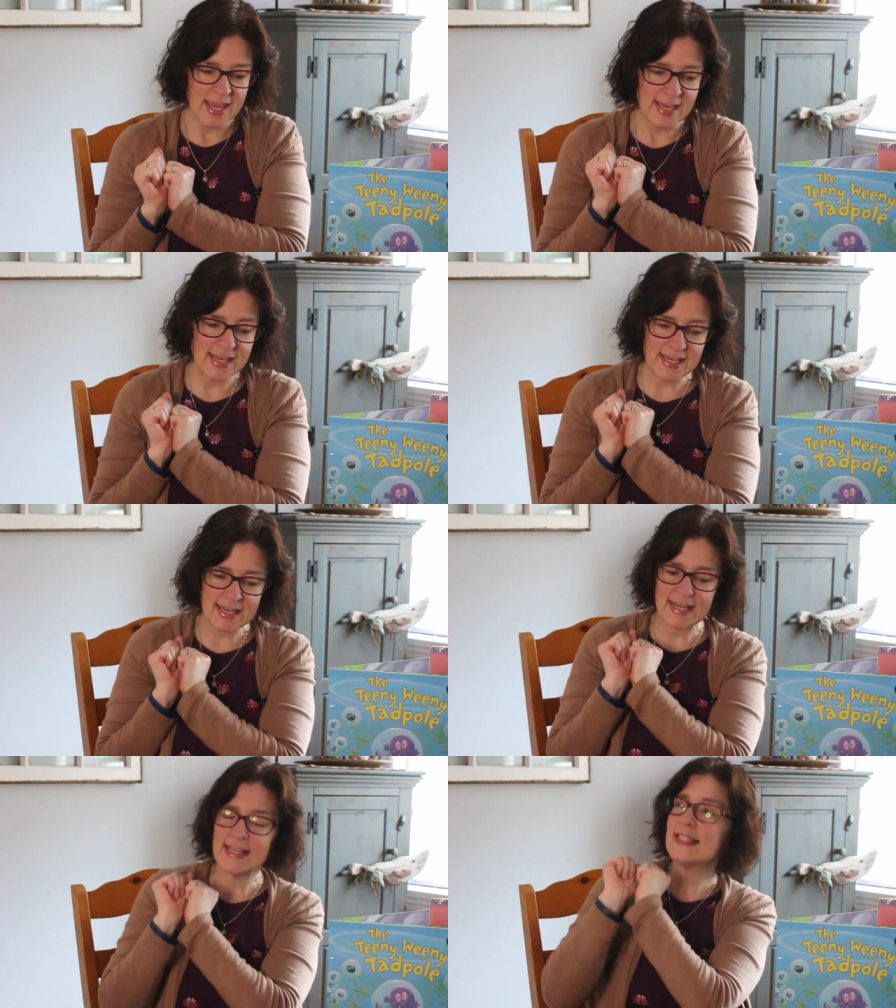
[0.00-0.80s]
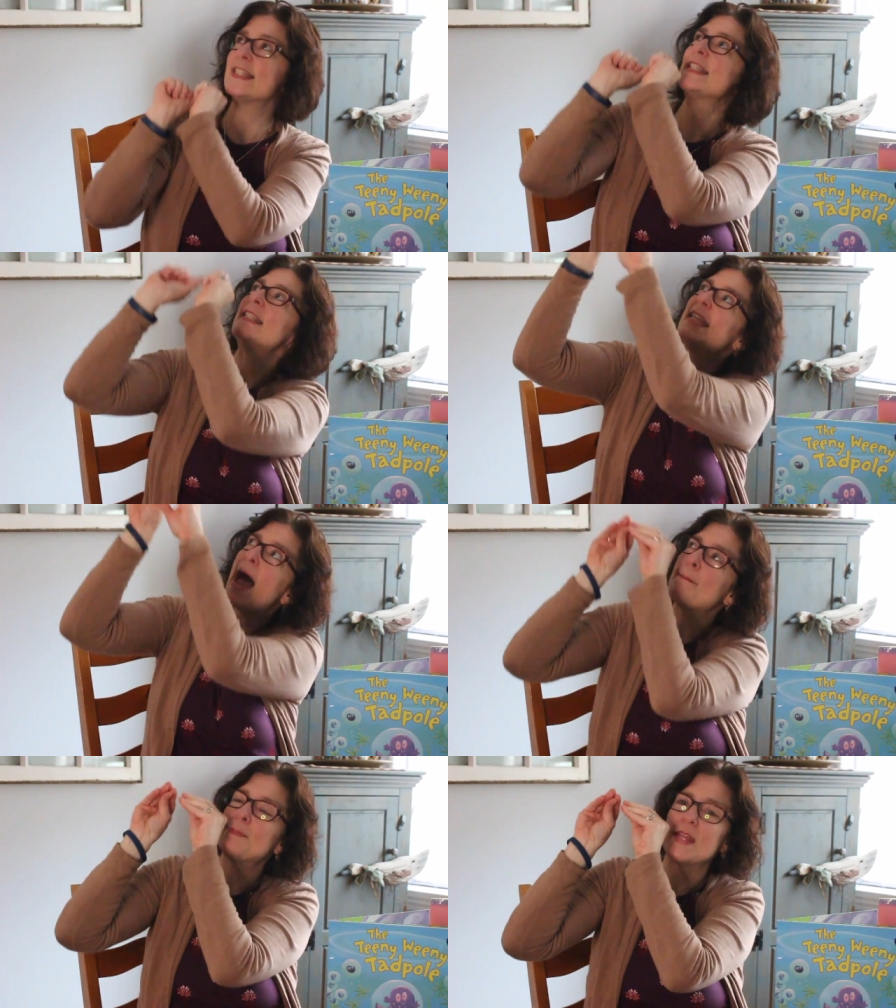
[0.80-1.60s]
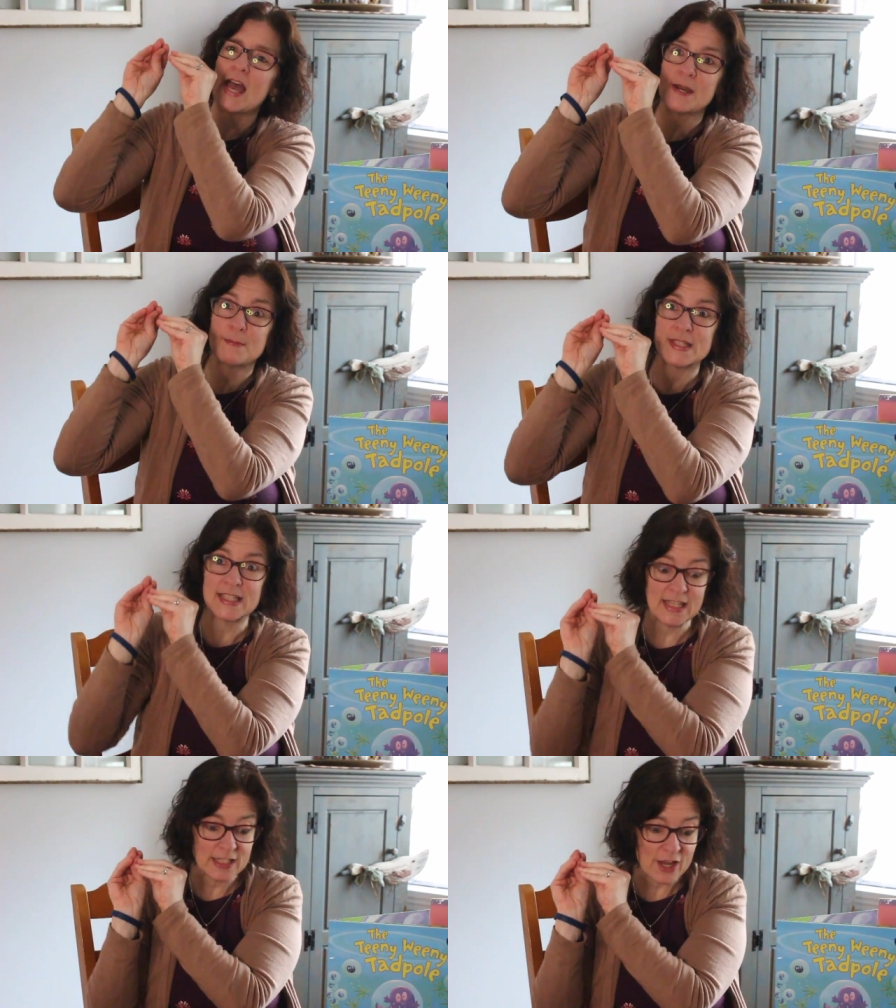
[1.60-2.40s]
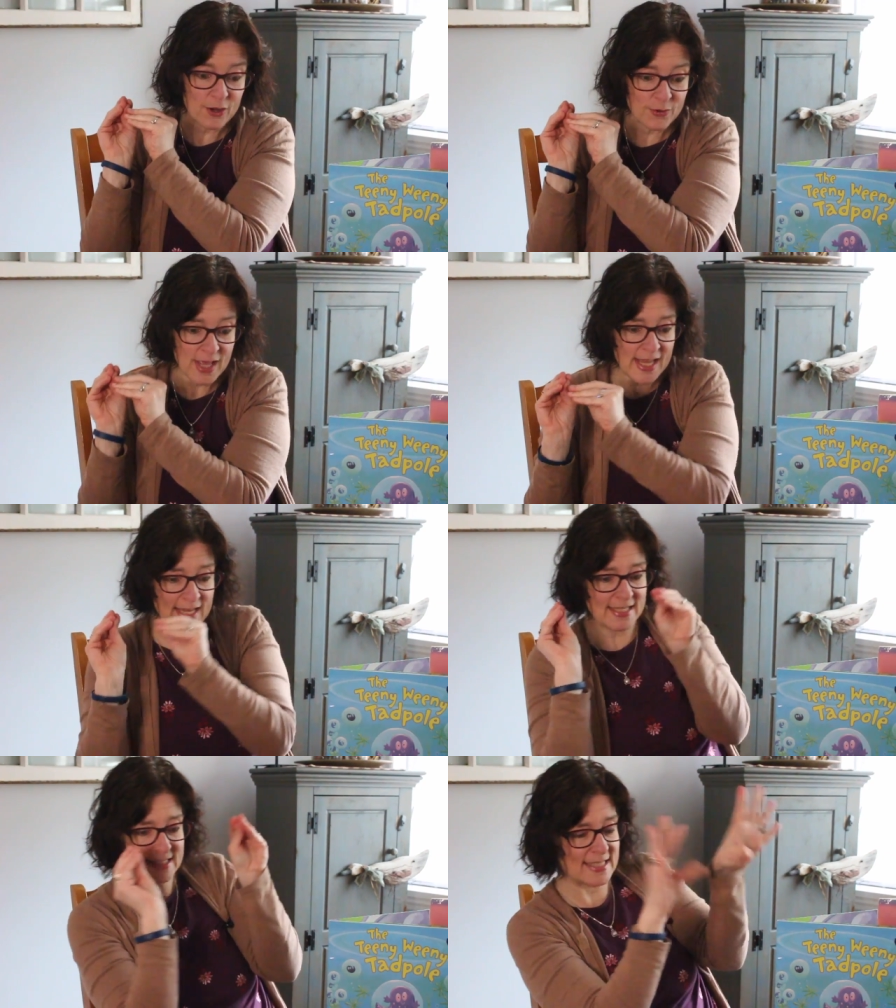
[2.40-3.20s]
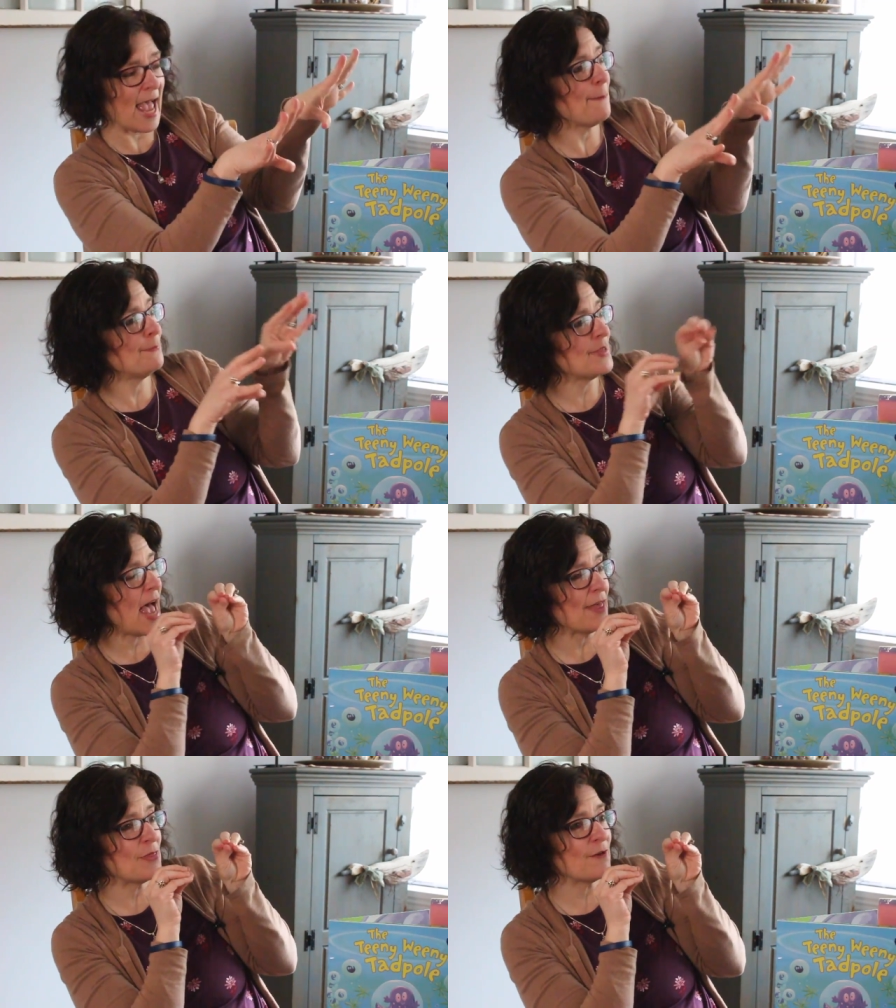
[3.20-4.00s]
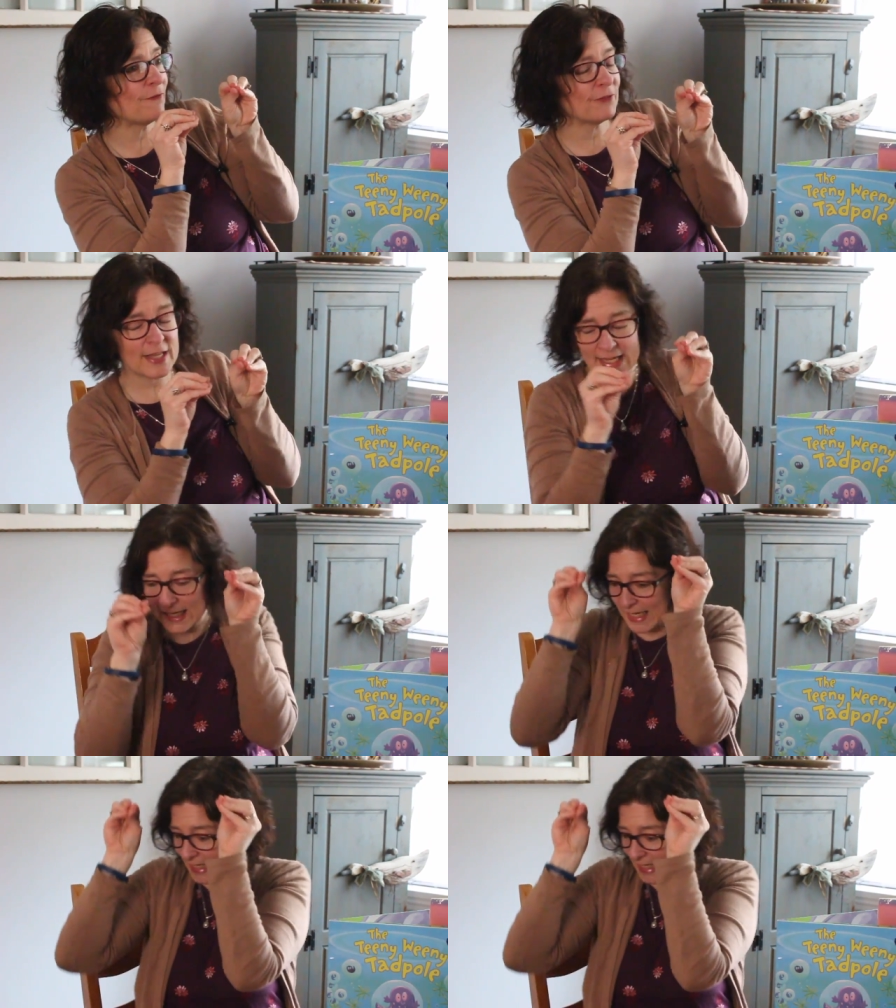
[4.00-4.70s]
He snapped at a mosquito. He snapped at the flea.